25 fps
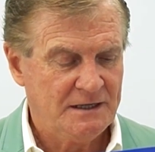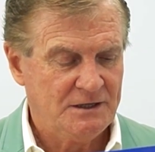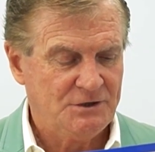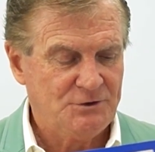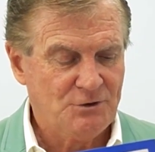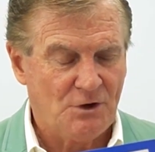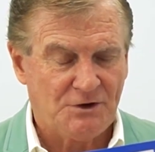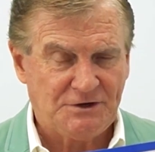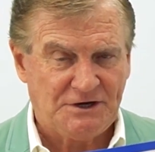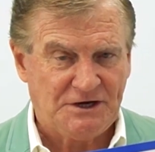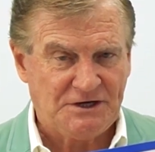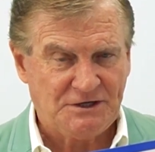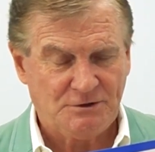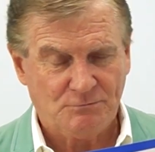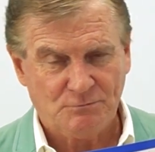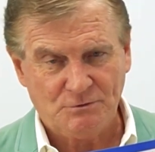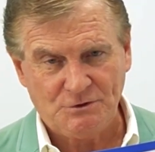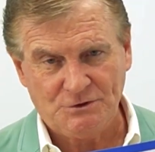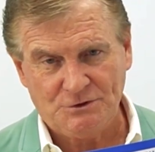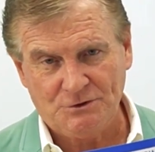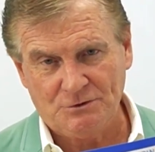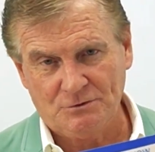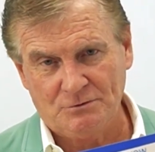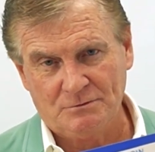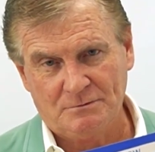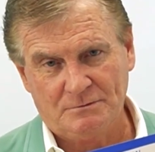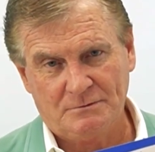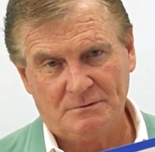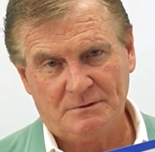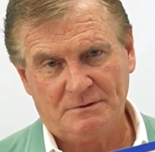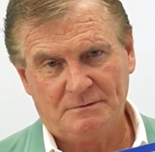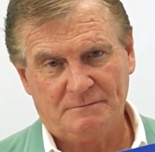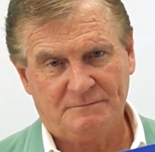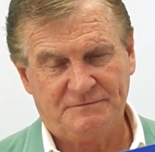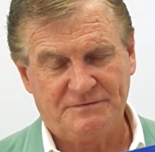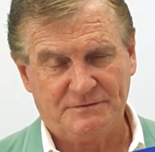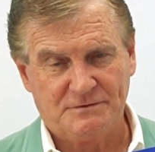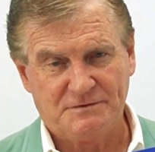Not only will you
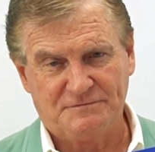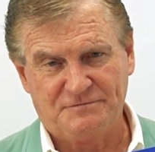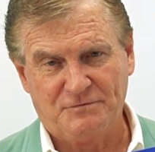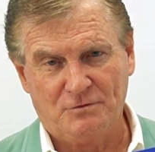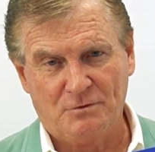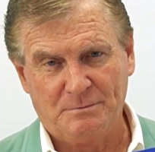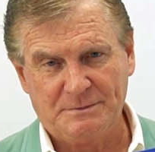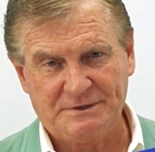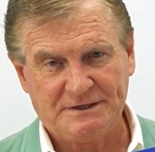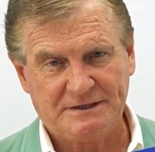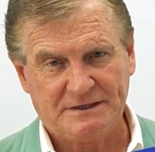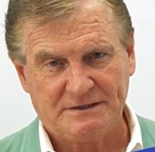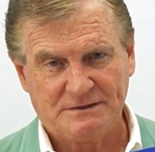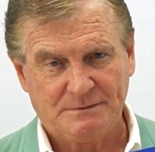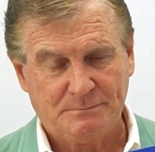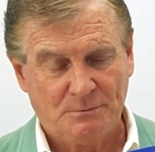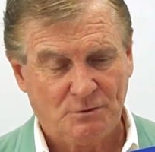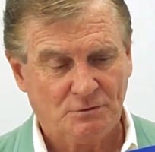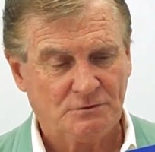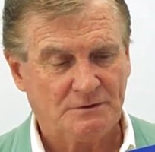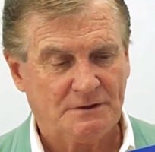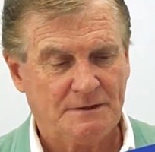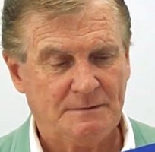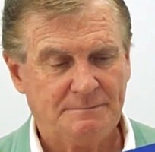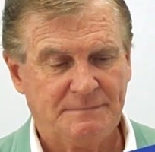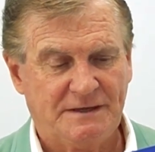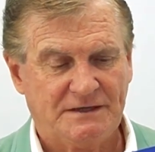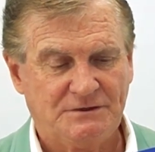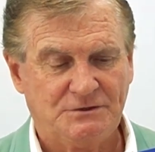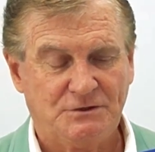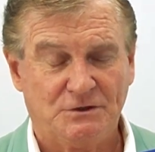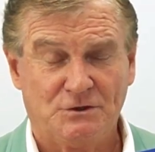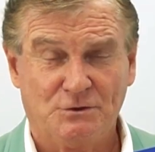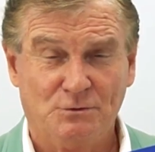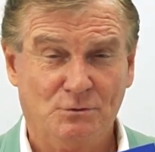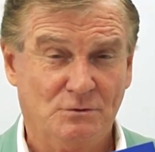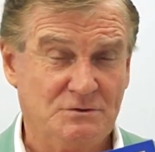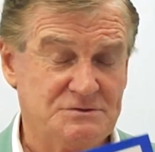fill the form in to get the book, but
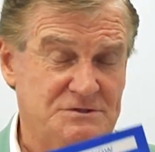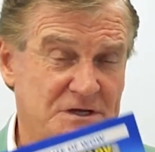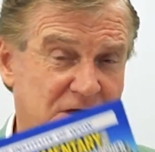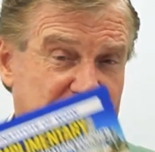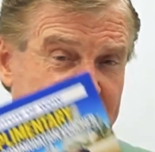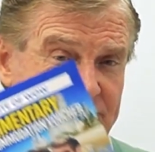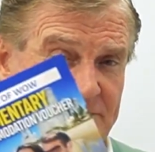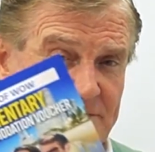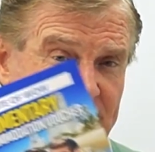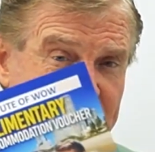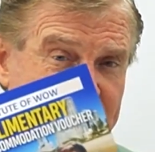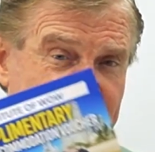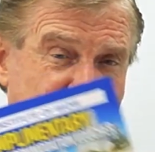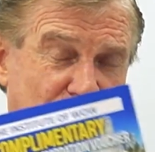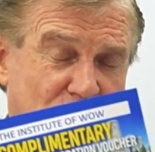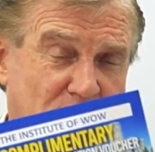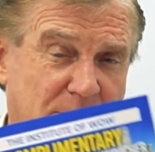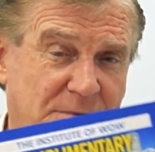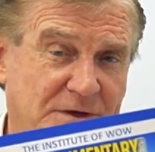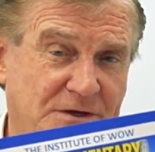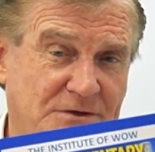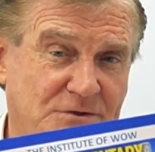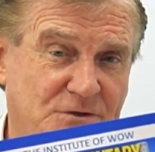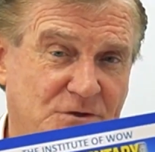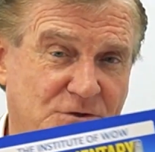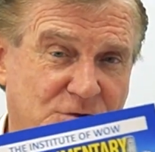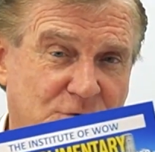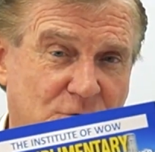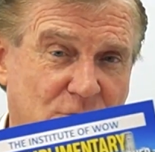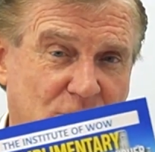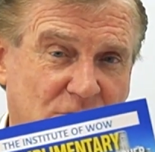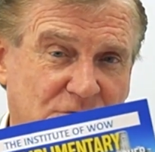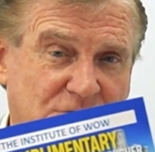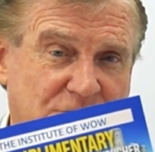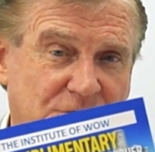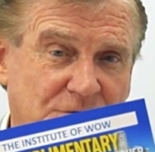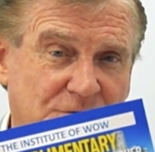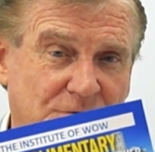you can also fill the form in to
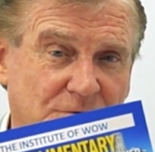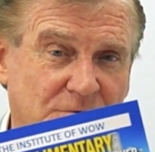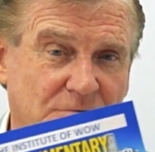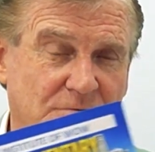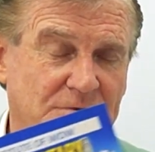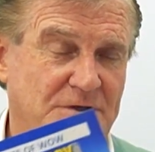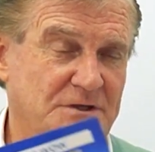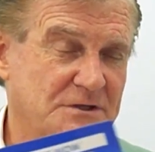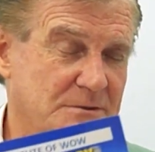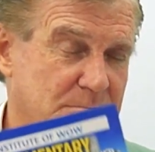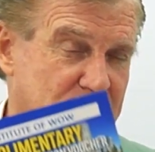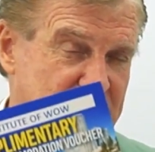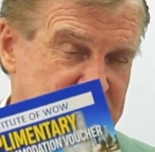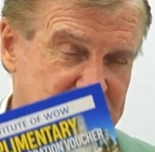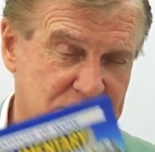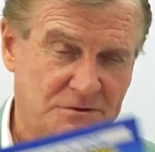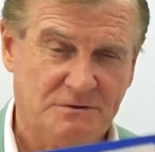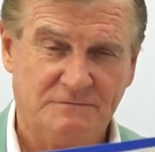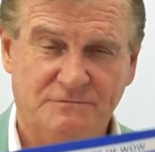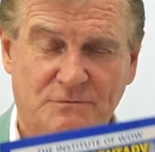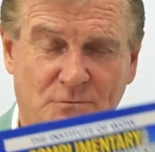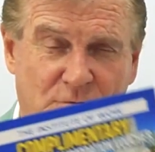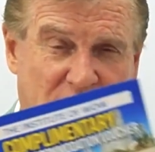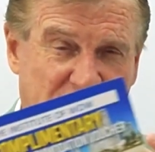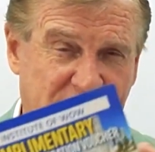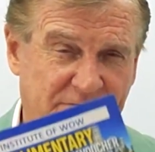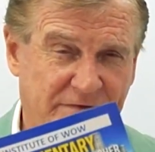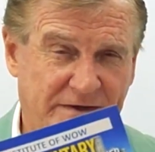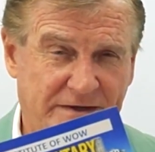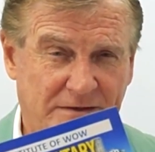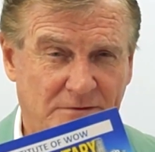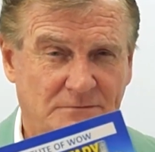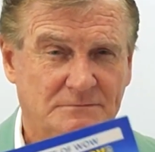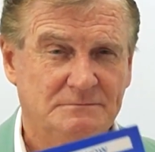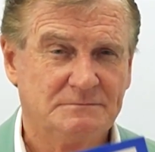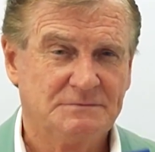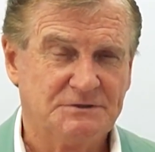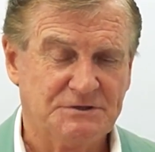talk to either myself or one of
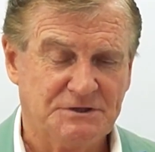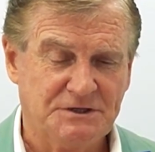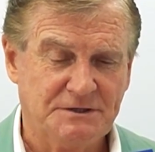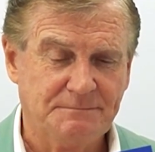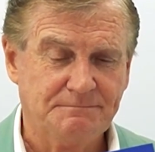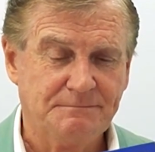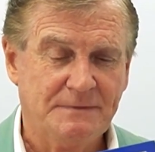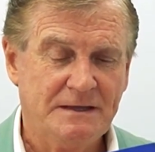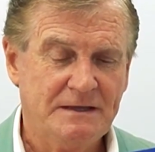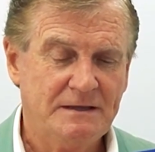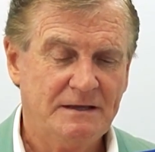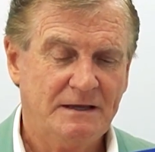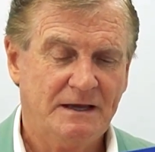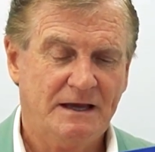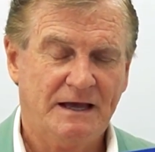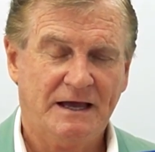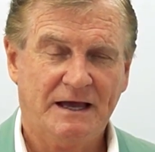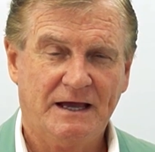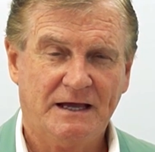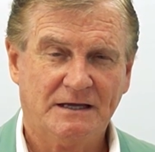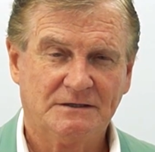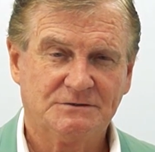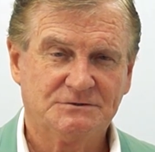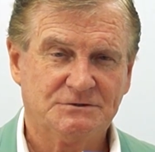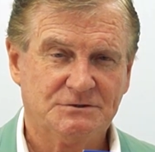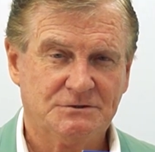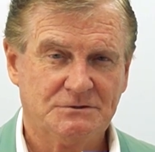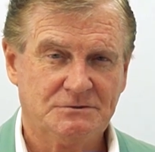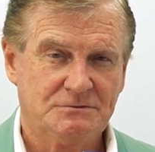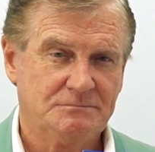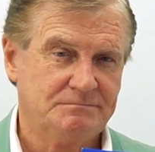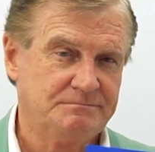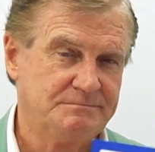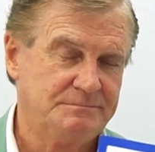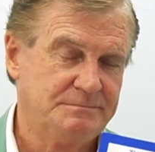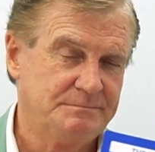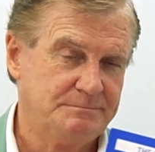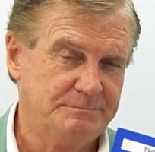our team uh,
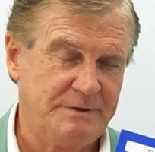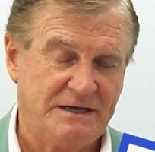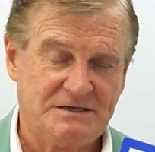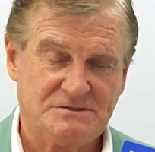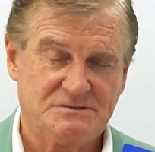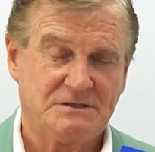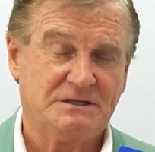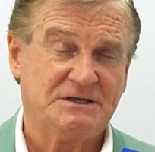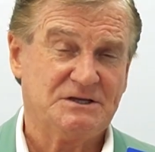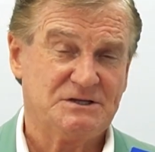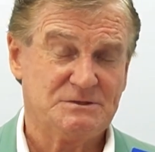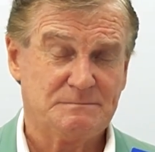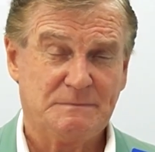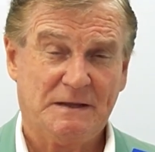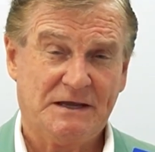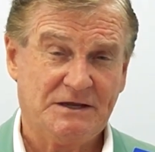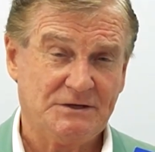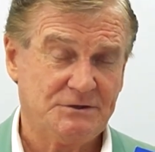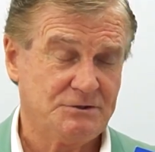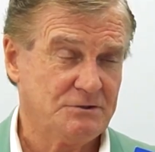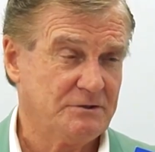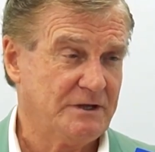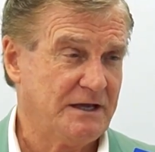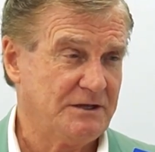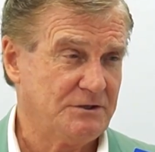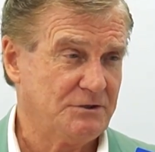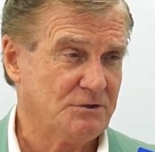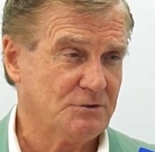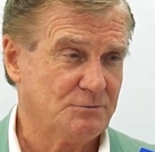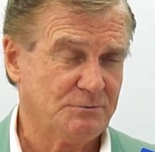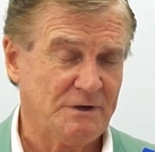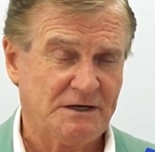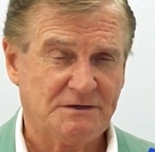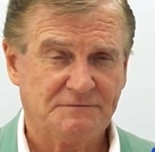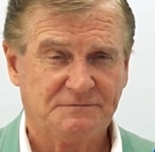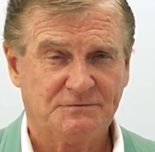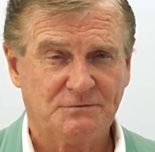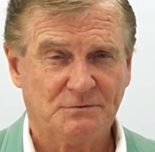to basically explain to you how you can
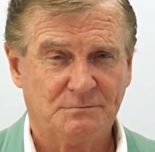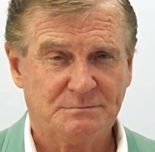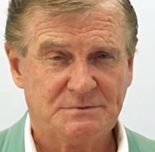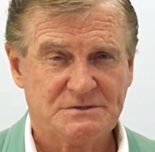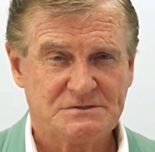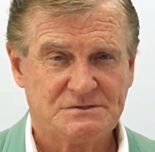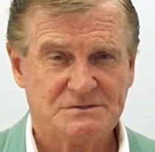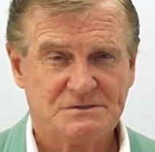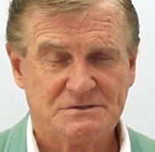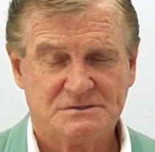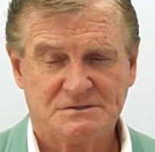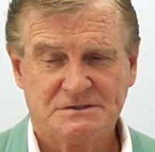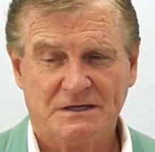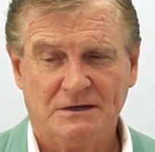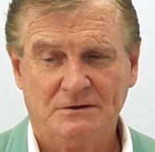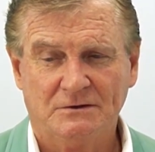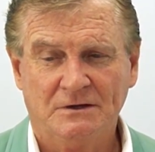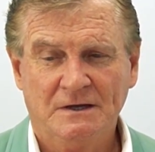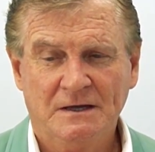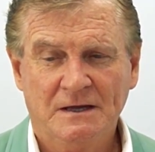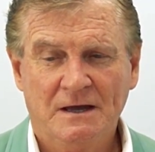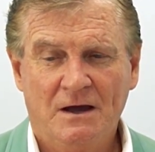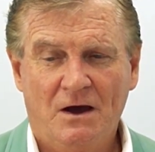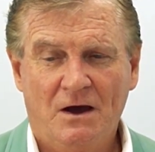run a field business. So